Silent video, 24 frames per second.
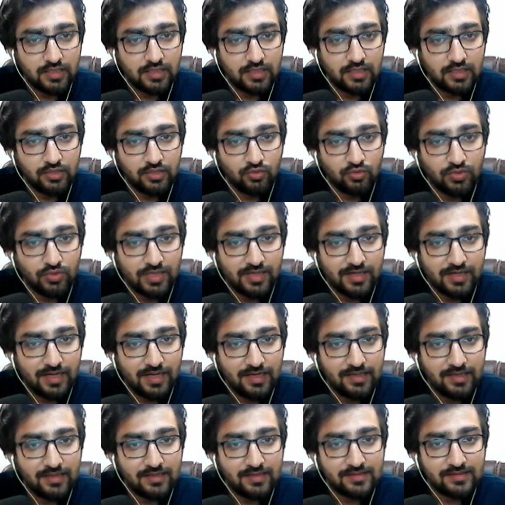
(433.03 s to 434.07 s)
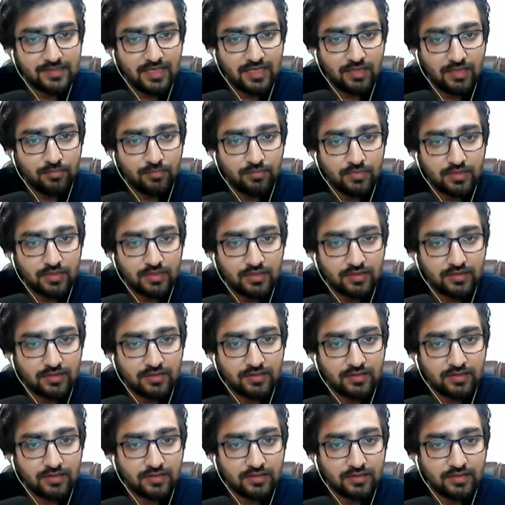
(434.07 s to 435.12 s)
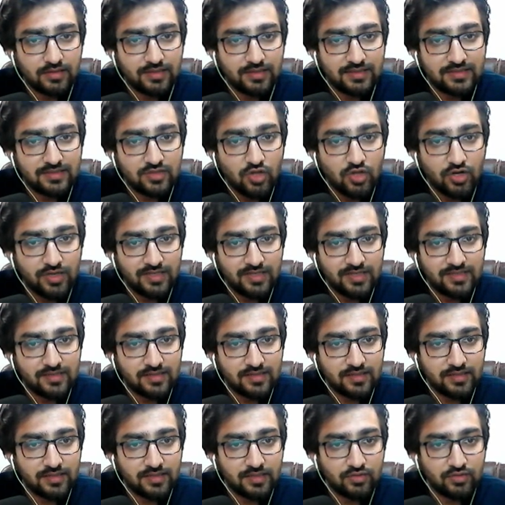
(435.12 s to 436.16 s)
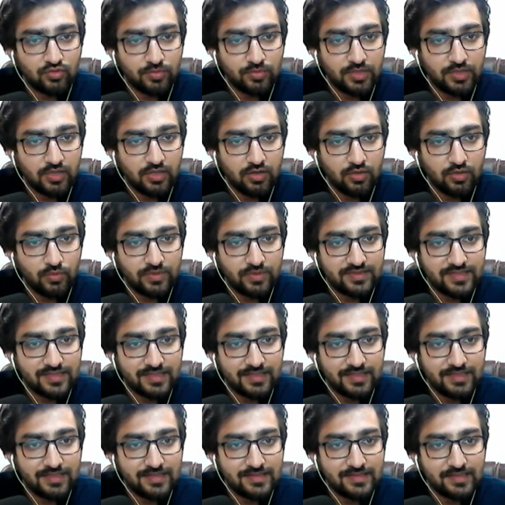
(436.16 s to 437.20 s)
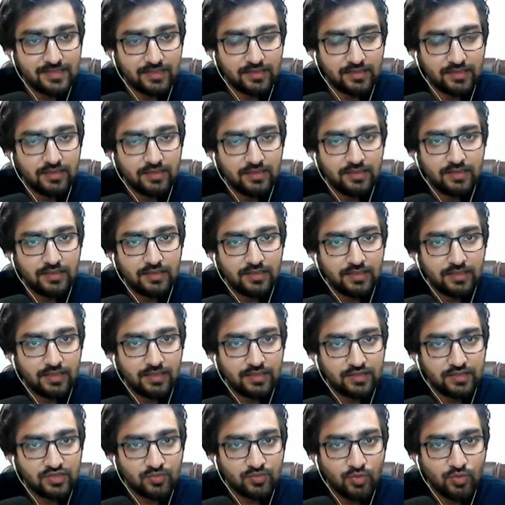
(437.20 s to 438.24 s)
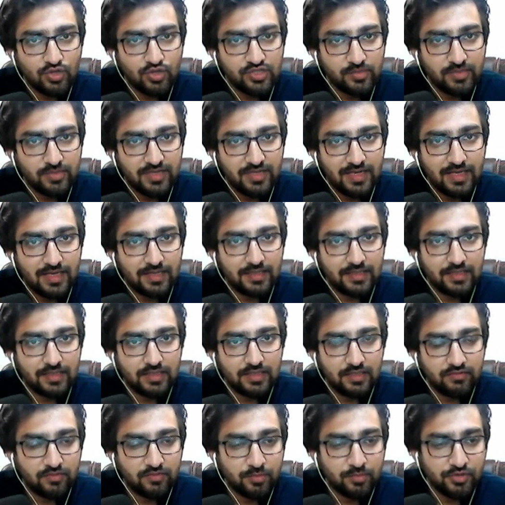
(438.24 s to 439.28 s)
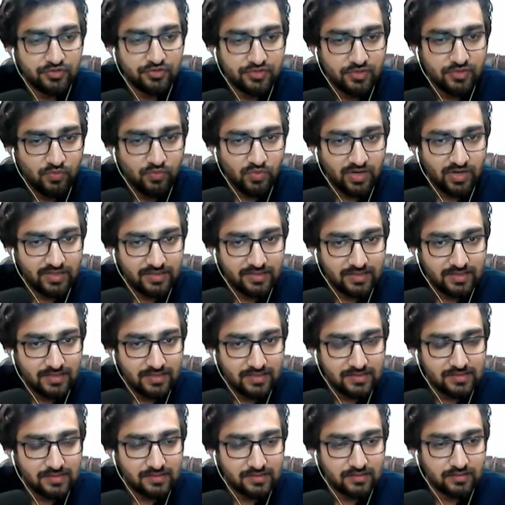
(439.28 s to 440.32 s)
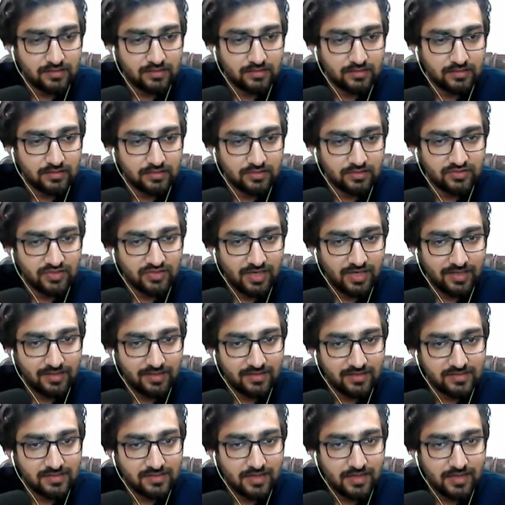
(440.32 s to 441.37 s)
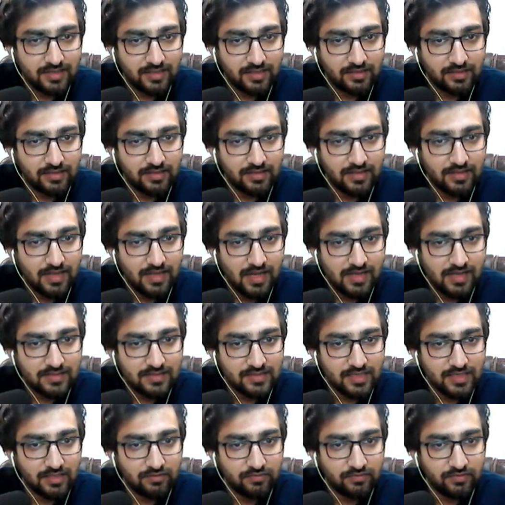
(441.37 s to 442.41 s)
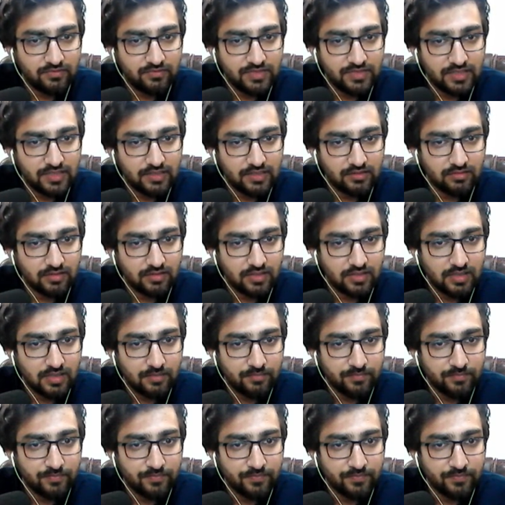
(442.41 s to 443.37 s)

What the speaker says: you can write the same, it is not necessarily to be always decreasing. It is possible, like if a person weight is at the starting he has like 50 kilogram,